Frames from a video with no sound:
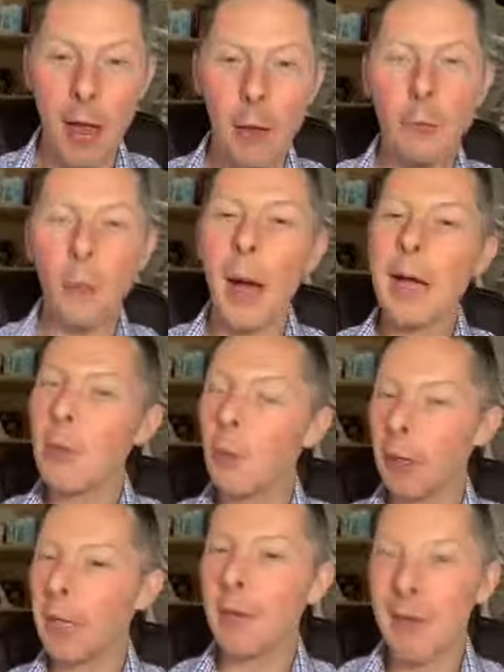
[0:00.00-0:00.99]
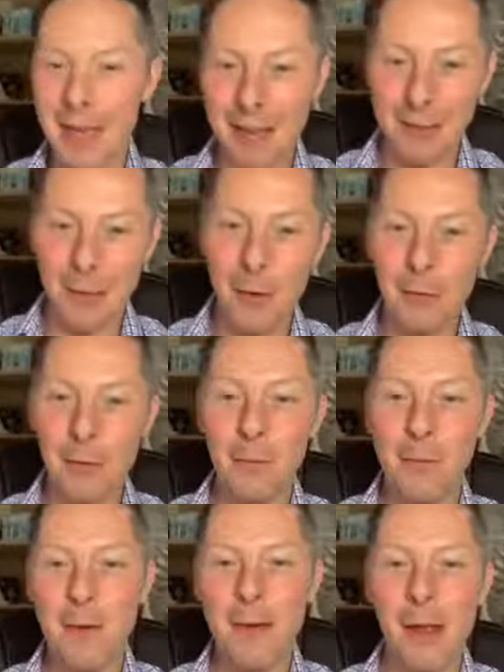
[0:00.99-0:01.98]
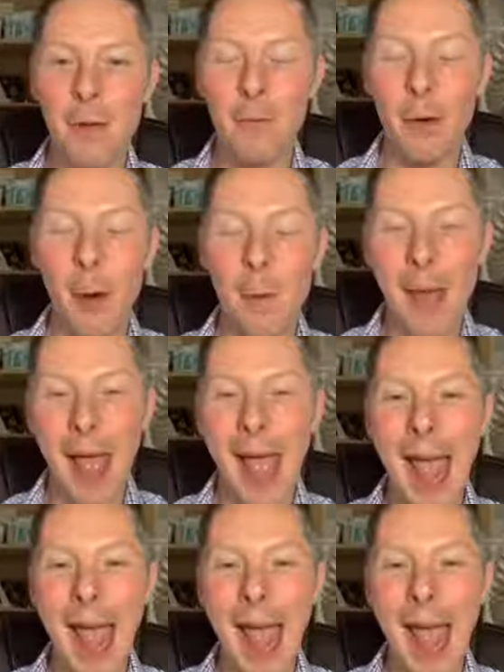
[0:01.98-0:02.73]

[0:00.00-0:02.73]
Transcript: So I don't want to hear any excuses from